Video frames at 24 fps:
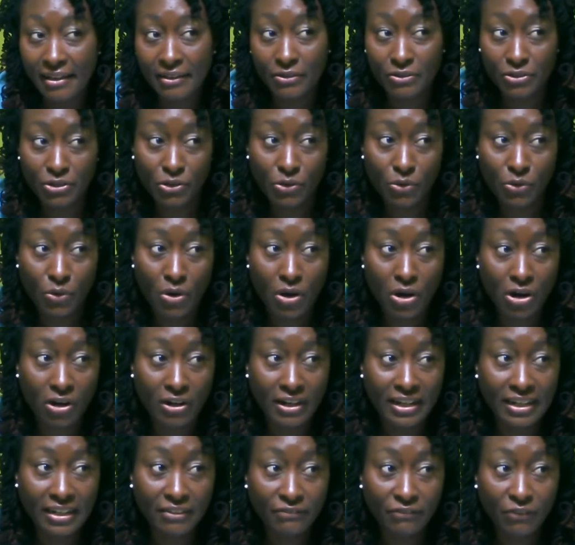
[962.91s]
you know, are
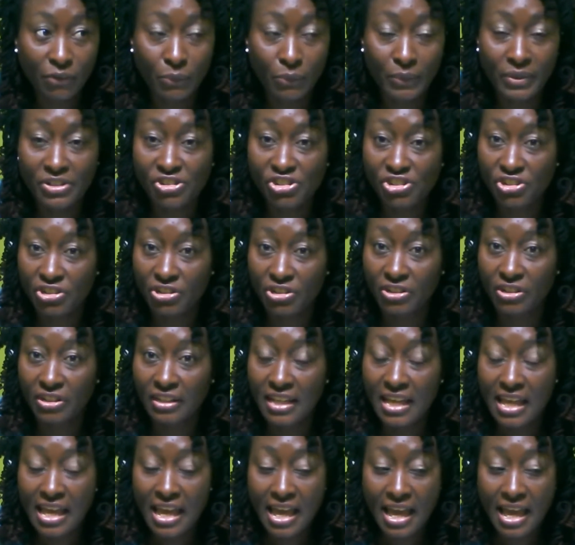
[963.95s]
influential